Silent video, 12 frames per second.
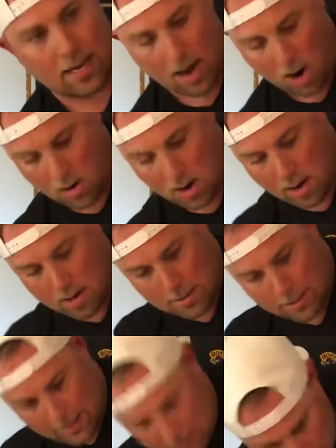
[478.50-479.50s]
down
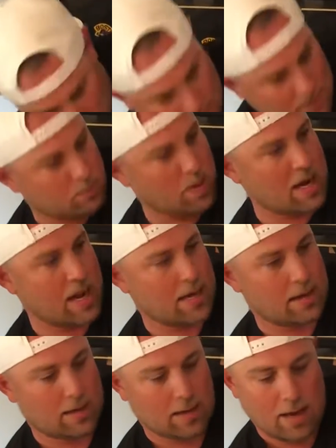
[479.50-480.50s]
and just spin it.
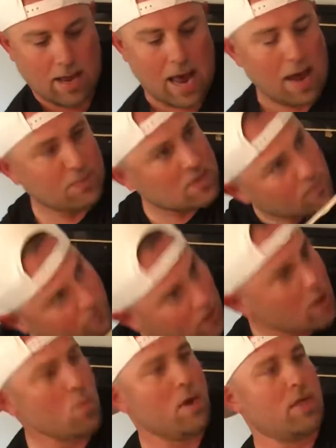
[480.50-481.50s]
Have some
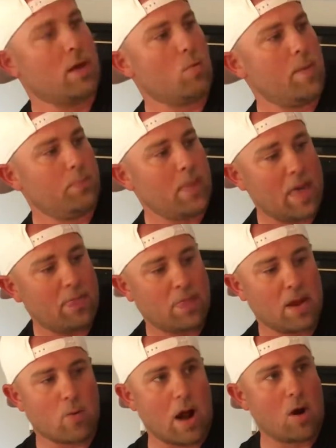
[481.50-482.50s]
fun with it. Whip that
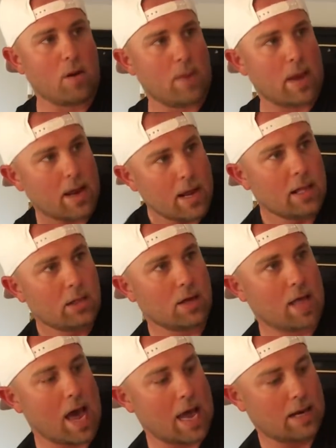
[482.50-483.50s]
thing around a bit. Look
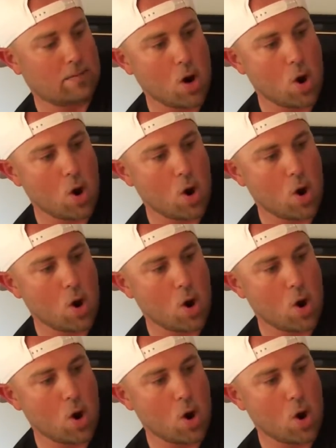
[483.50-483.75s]
at that.